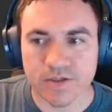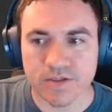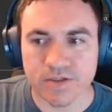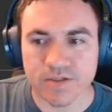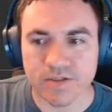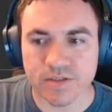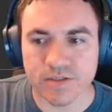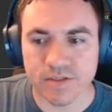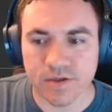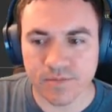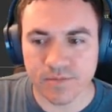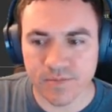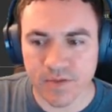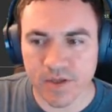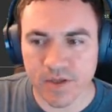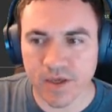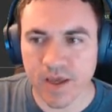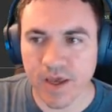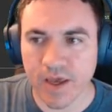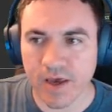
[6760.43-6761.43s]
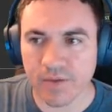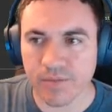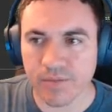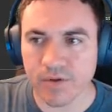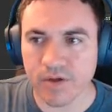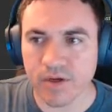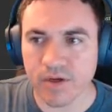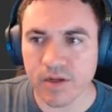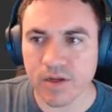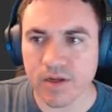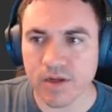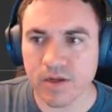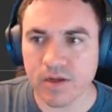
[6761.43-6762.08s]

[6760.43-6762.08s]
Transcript: Something happened.